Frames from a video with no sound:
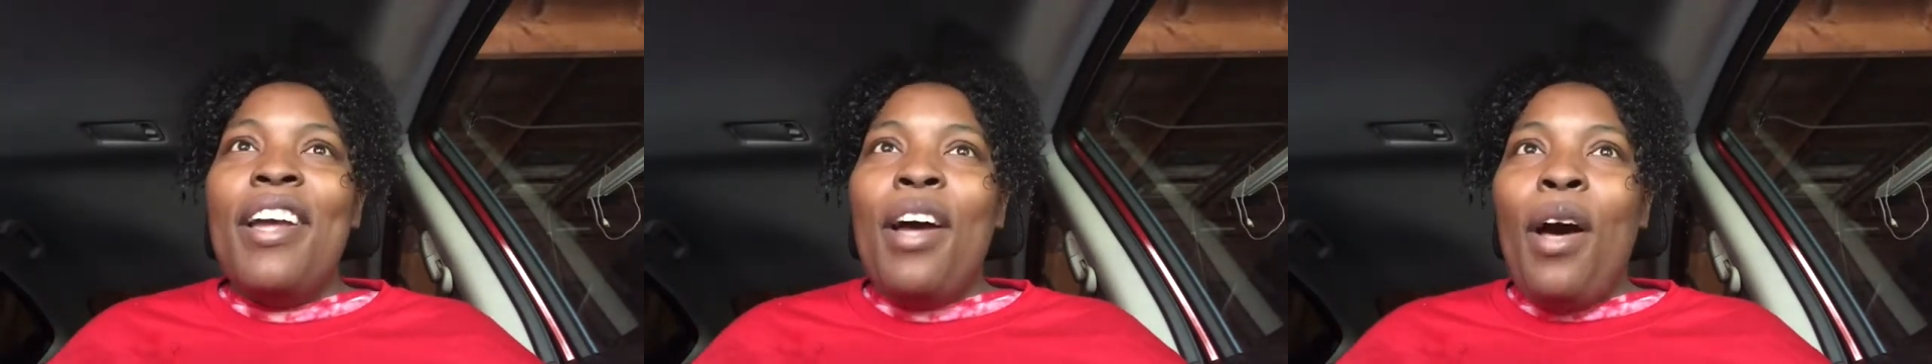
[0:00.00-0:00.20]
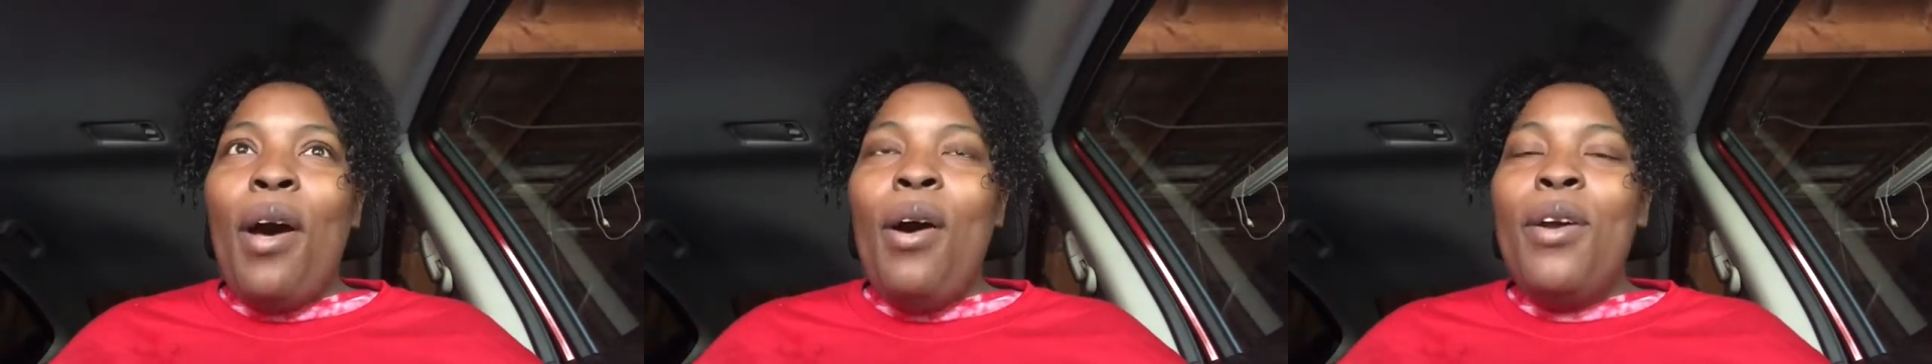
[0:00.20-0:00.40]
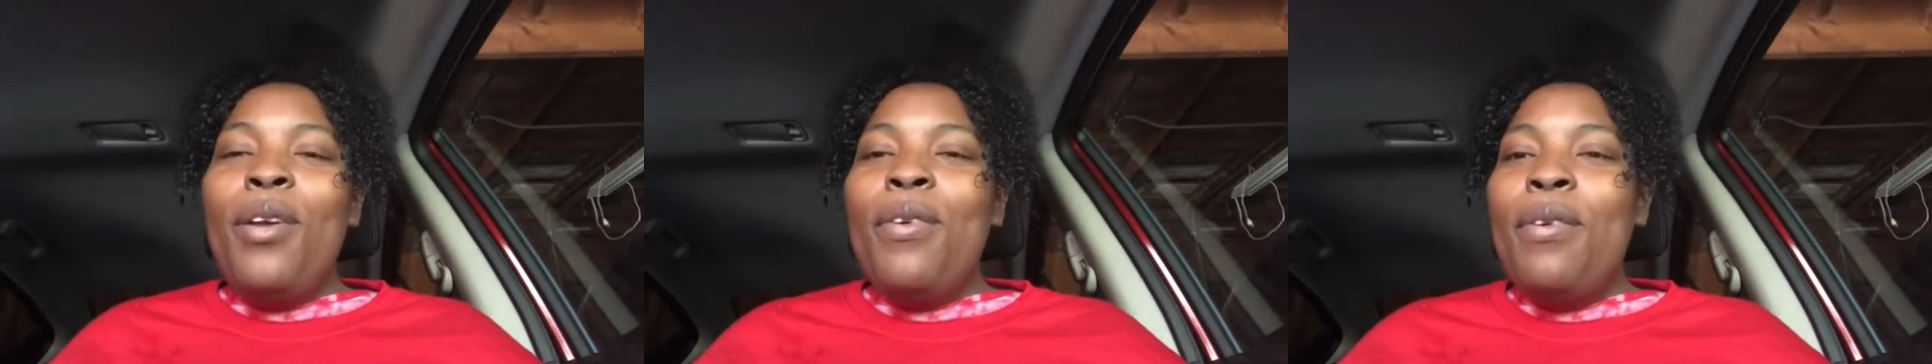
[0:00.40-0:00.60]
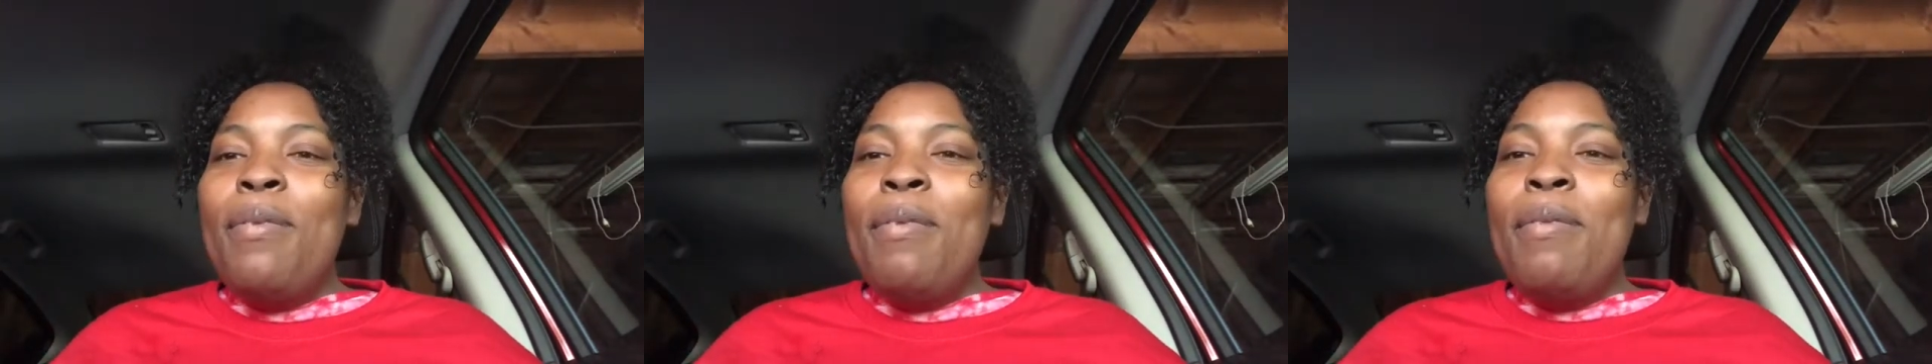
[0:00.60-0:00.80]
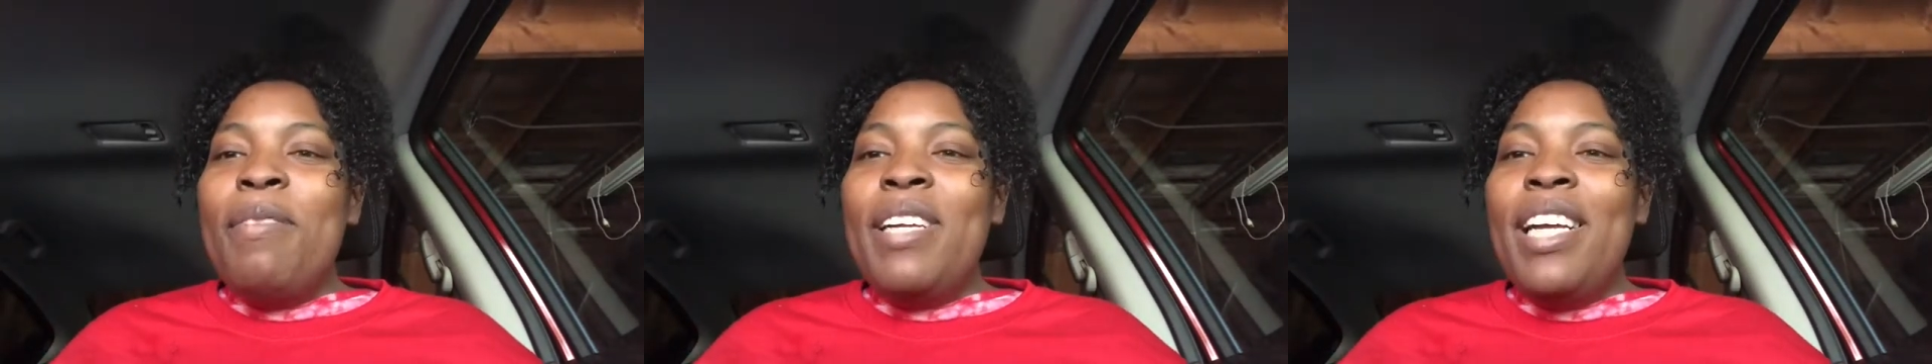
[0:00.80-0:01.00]
oh, you
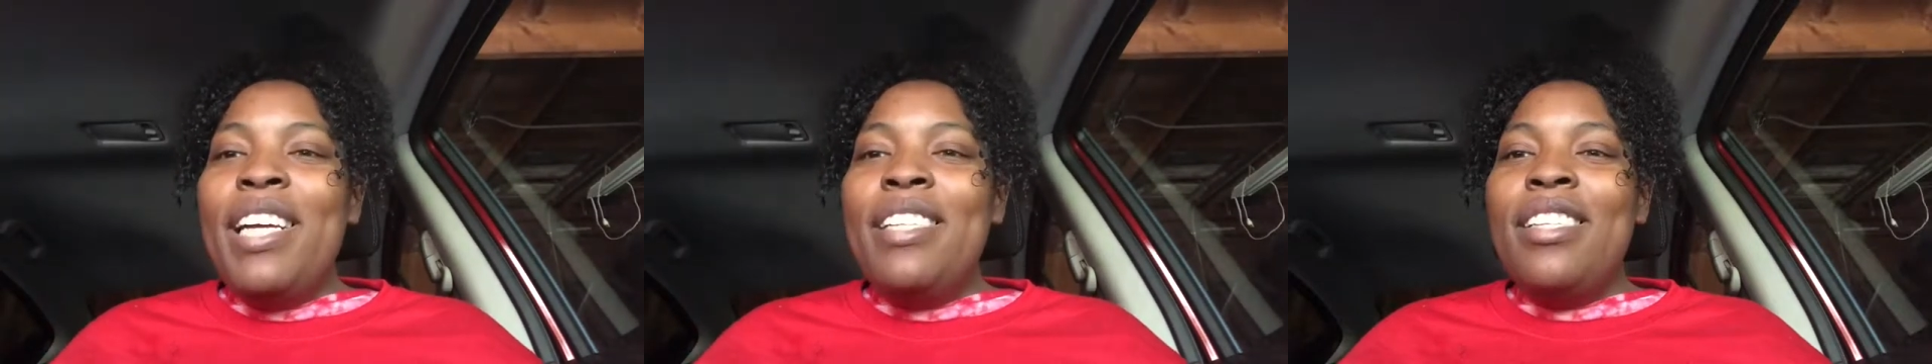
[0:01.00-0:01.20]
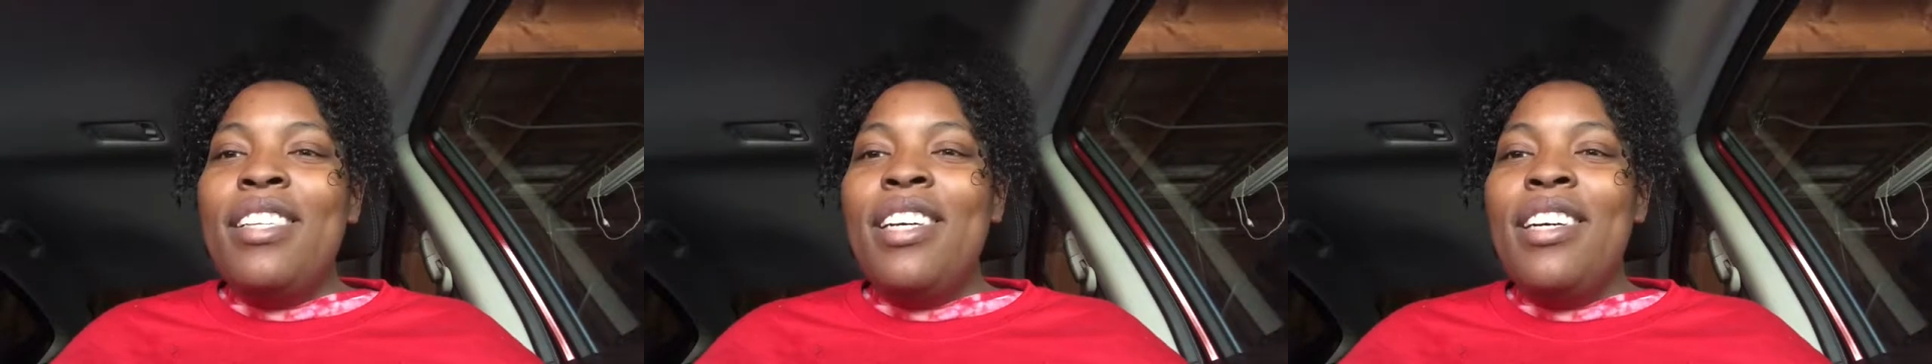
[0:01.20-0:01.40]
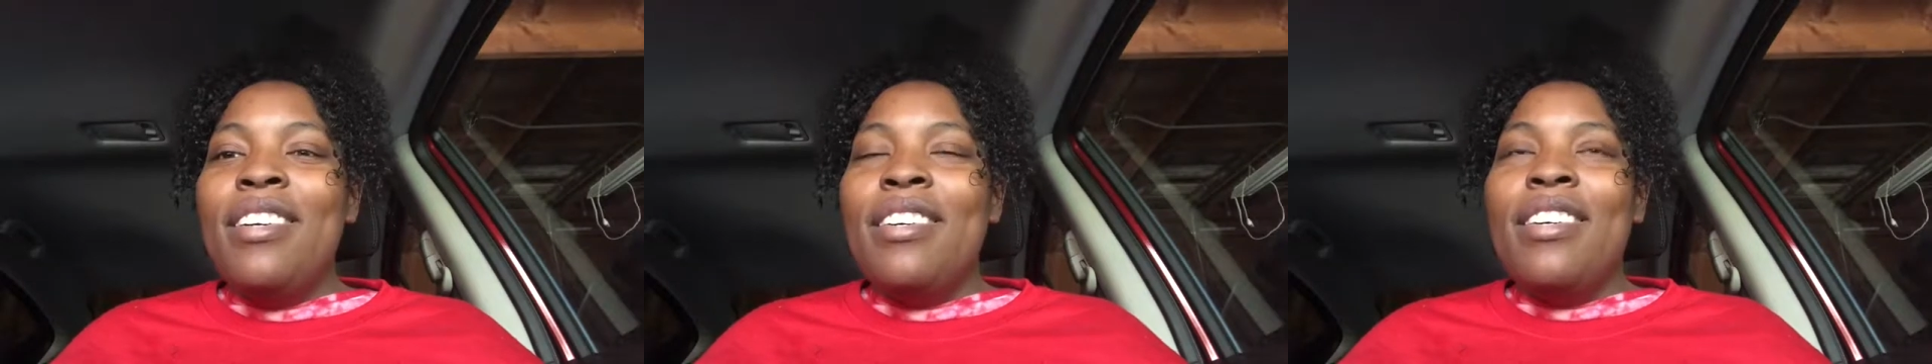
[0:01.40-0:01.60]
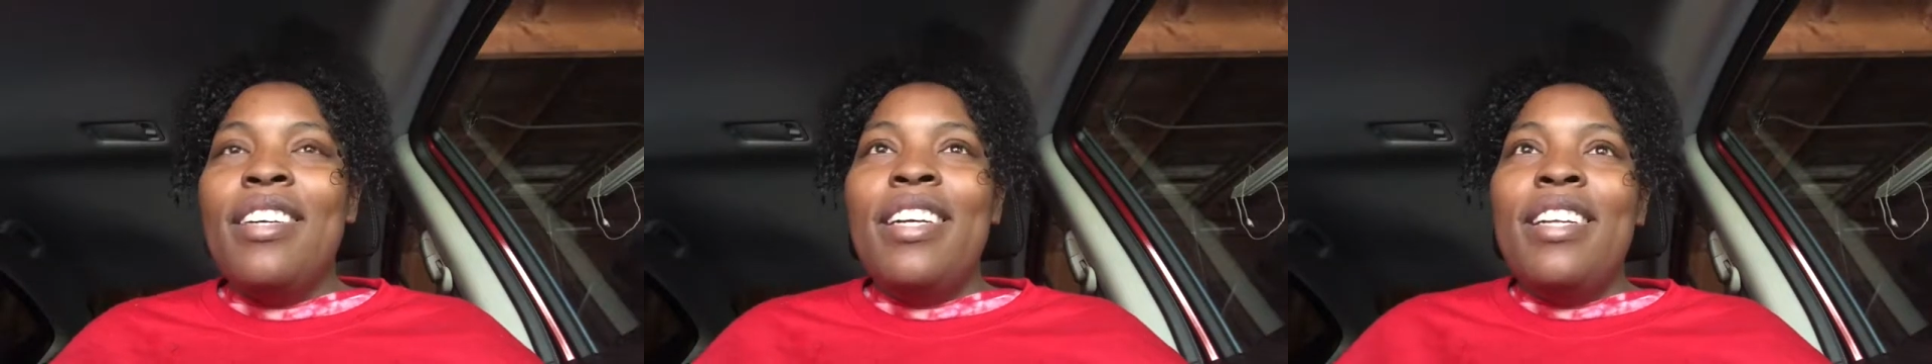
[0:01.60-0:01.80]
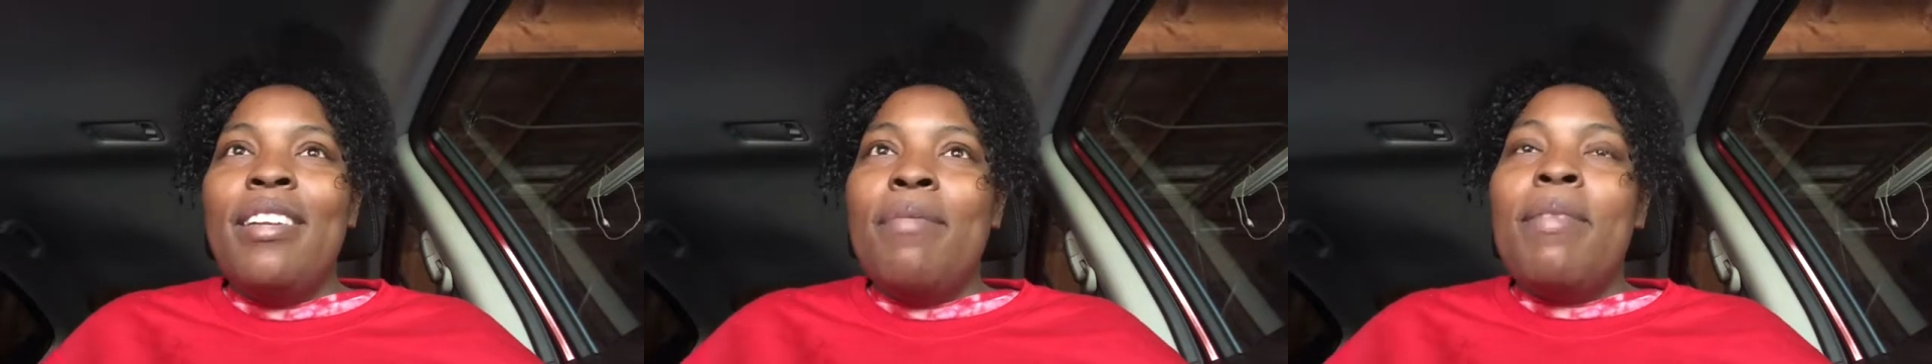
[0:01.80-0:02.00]
remember that too?
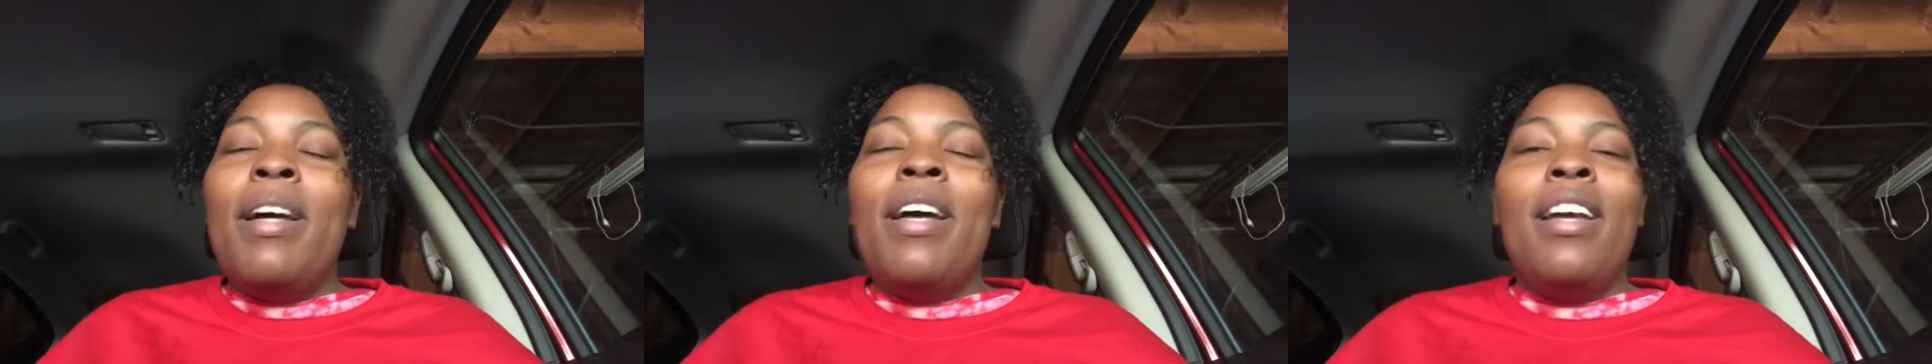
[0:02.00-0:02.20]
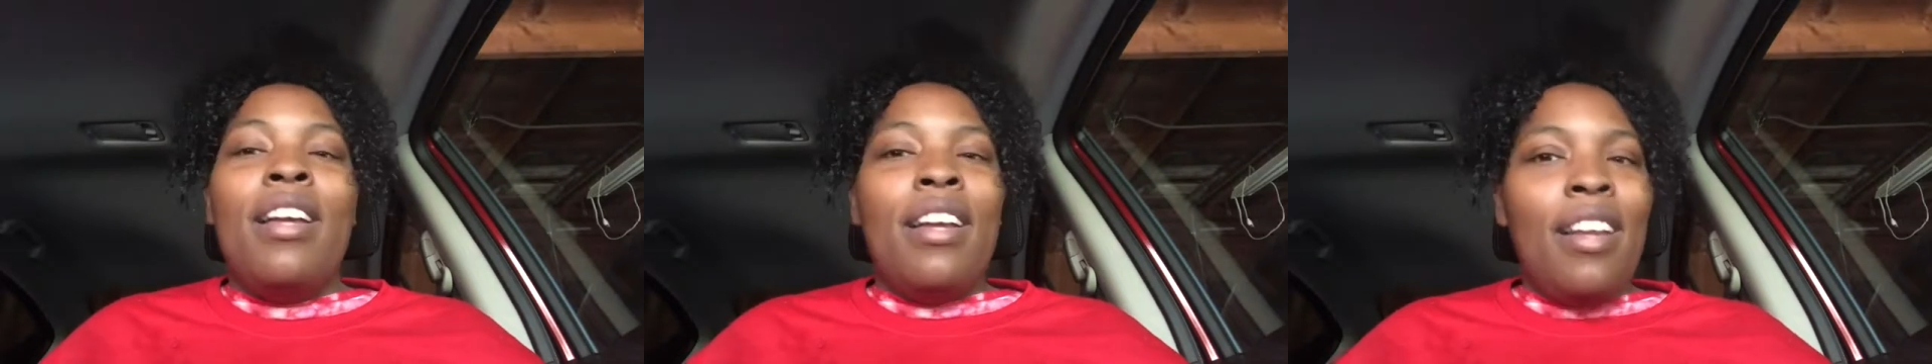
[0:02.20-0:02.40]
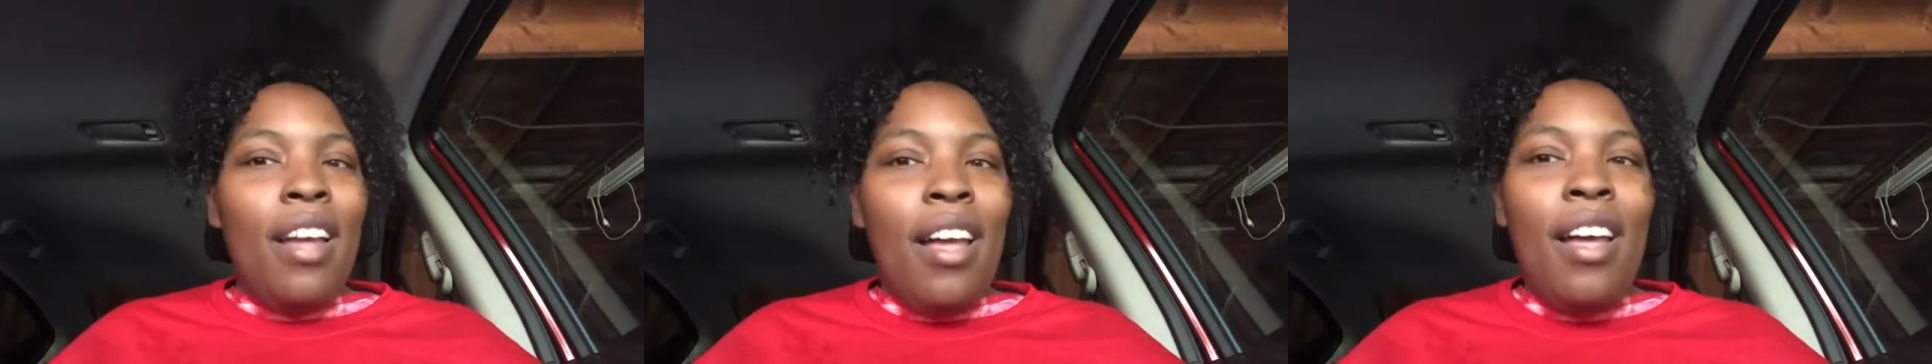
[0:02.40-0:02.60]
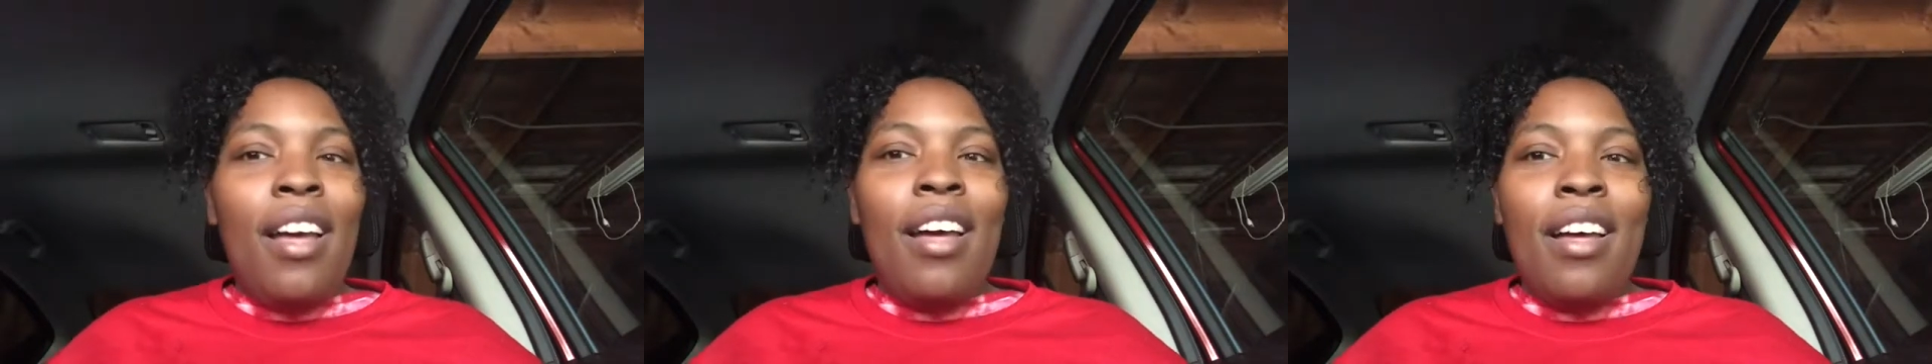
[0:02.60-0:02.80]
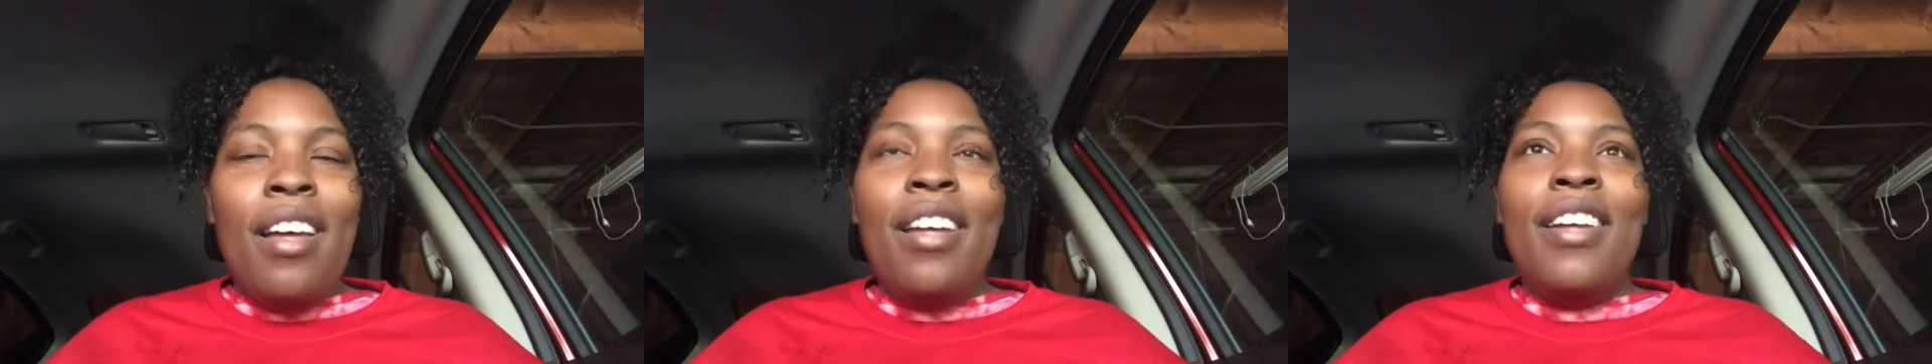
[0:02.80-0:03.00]
And I'm like, yeah.